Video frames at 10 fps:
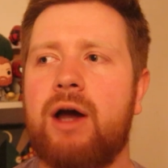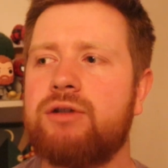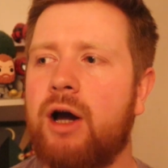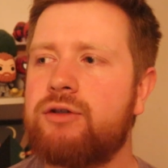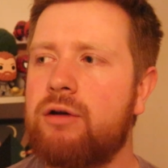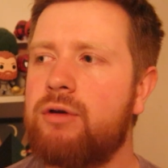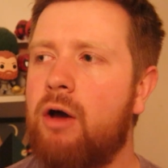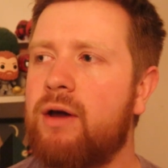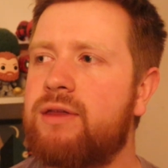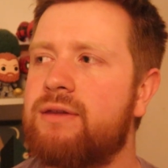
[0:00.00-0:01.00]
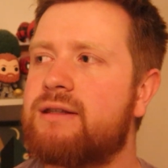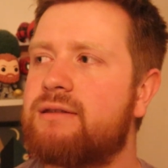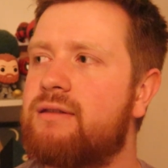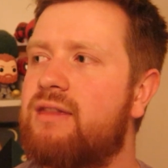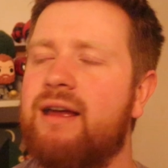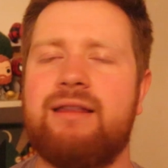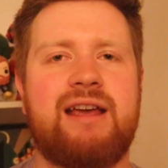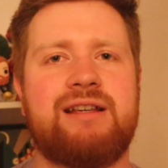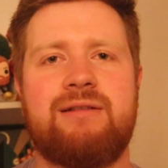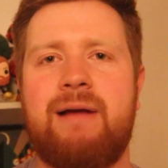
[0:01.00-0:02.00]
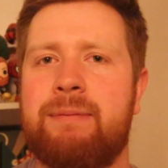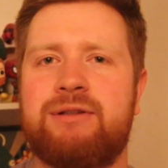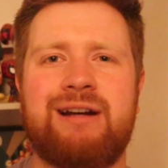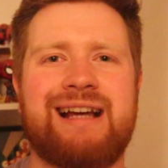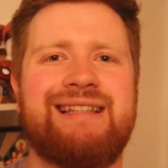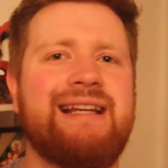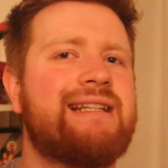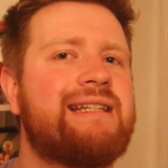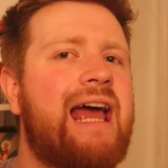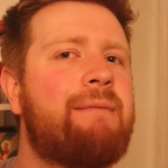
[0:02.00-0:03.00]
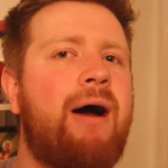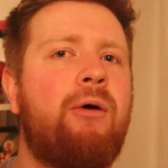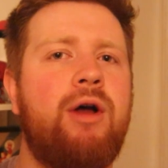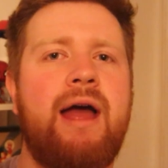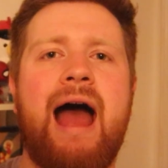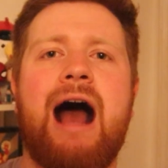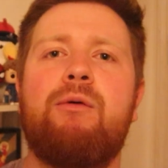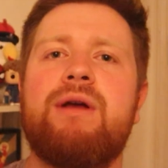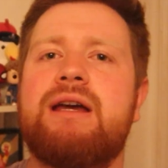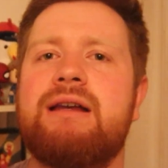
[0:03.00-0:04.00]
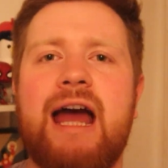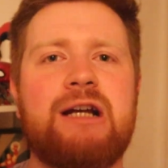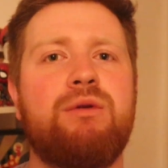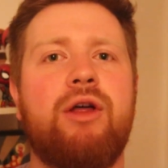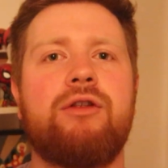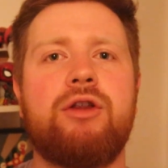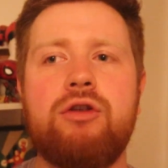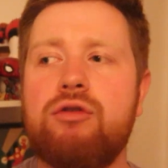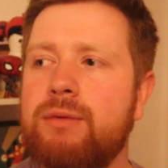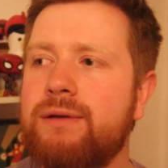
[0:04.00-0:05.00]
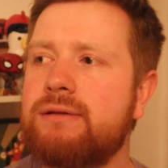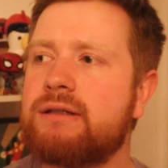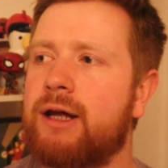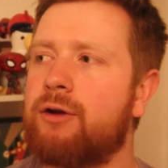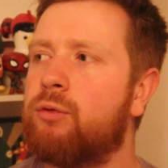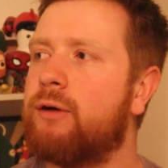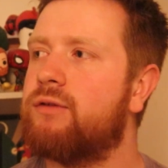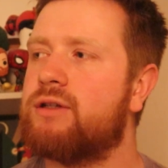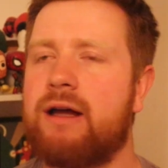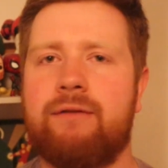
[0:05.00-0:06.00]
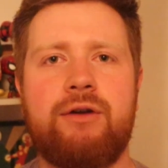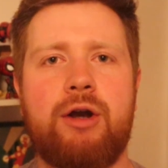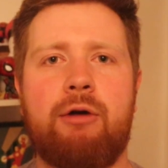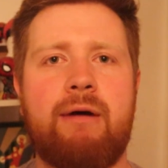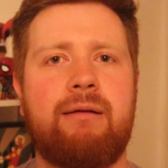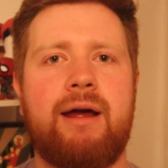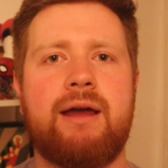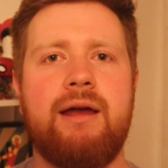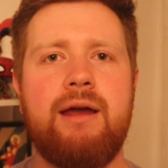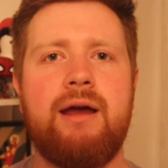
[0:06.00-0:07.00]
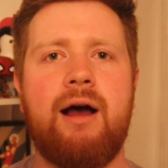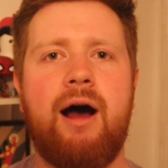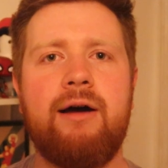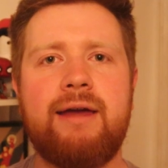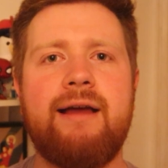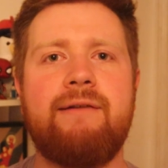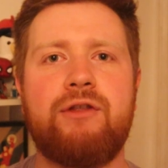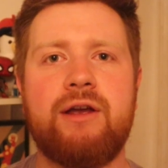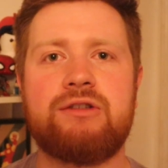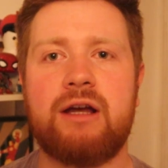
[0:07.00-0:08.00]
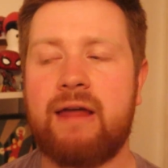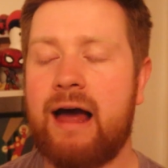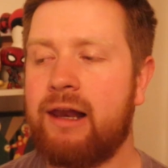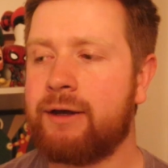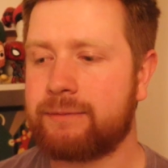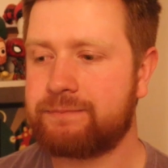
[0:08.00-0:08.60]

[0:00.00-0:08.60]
I don't know. I think this episode has things to say about how we connect with other humans, all of the stuff, around, hugging and things like that.